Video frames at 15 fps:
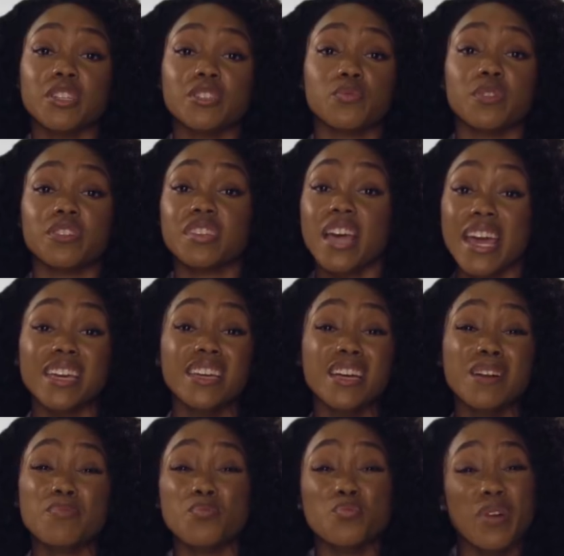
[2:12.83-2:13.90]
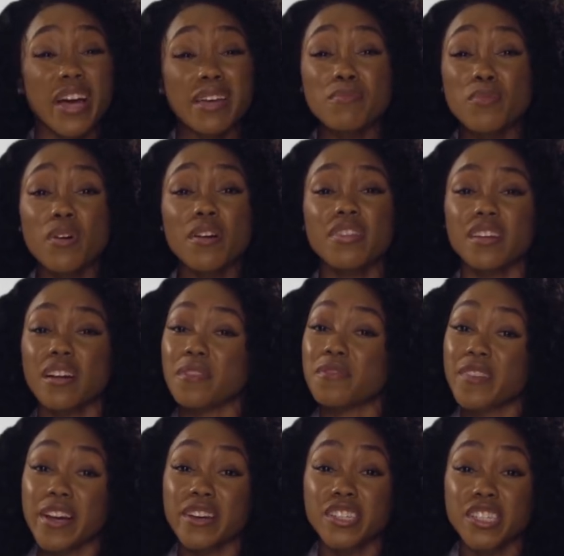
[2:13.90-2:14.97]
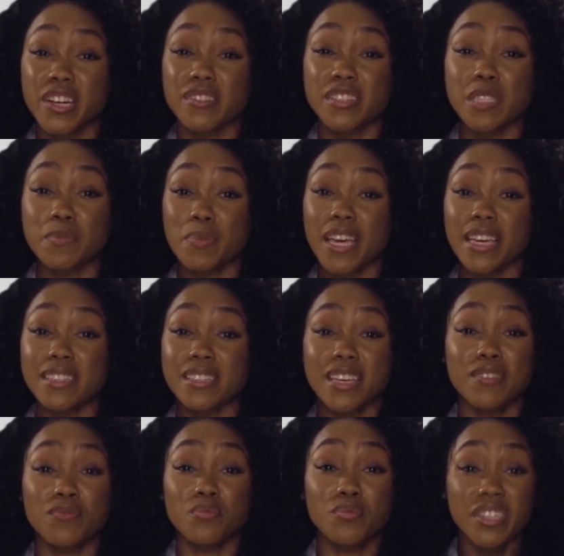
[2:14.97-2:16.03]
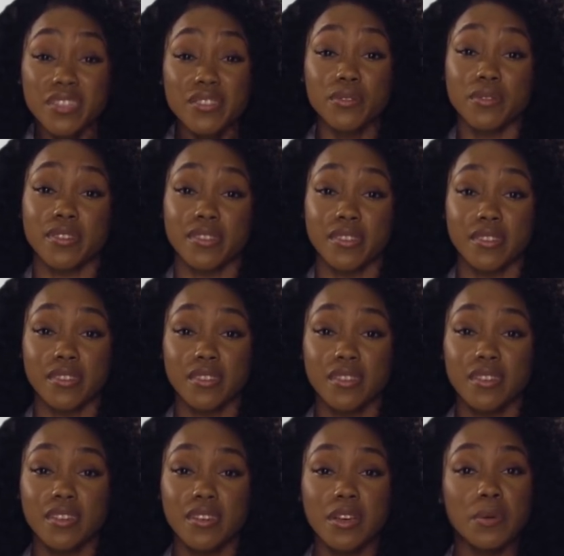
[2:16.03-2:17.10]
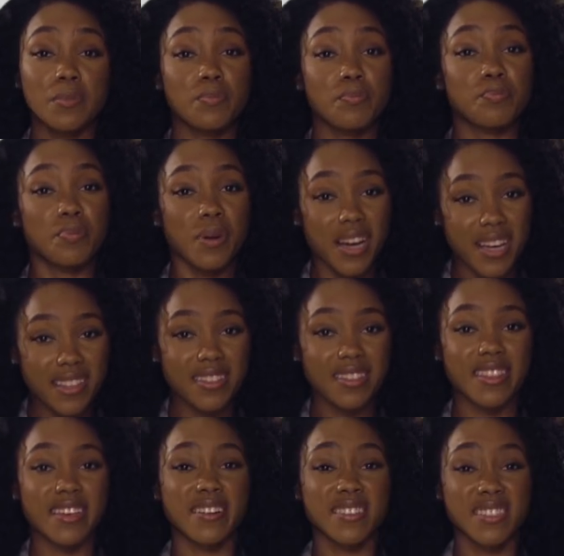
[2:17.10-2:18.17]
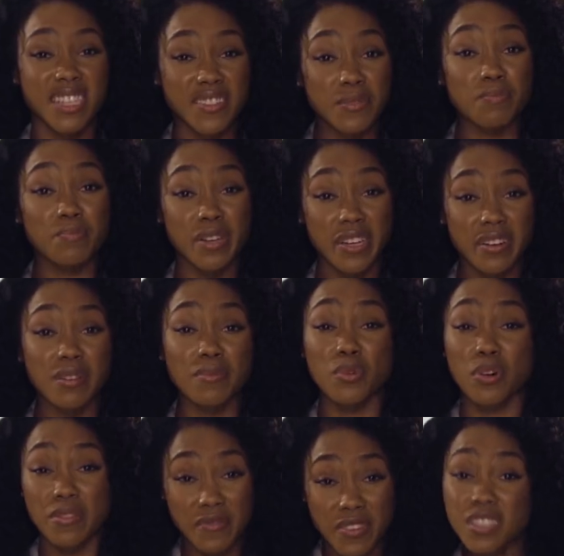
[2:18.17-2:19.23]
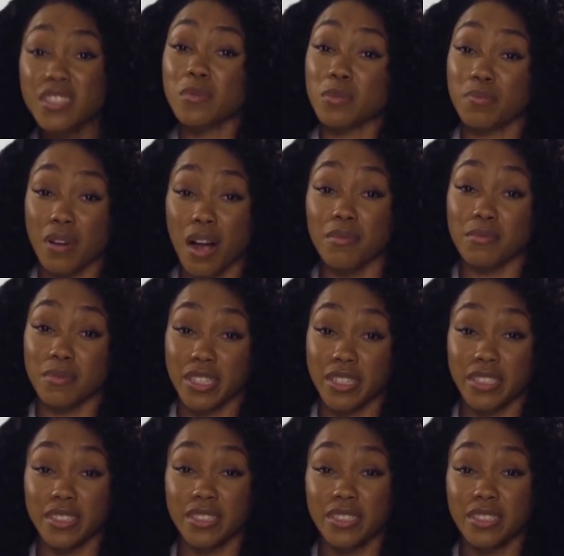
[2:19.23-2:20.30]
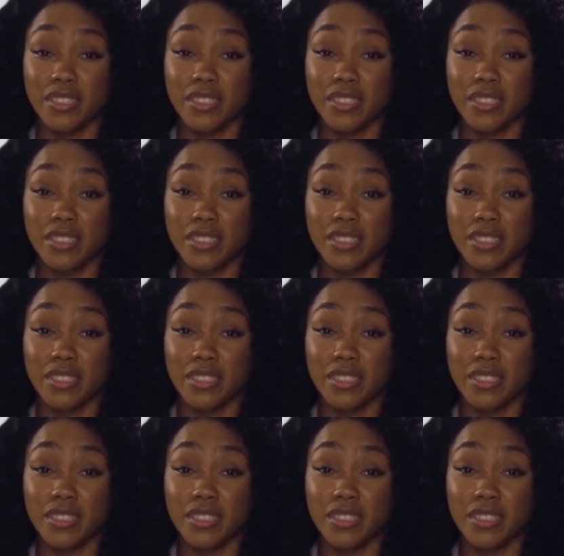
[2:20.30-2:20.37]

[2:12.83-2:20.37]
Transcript: means we're taking up way more than our fair share of space and resources. But there's an even bigger, more invisible problem here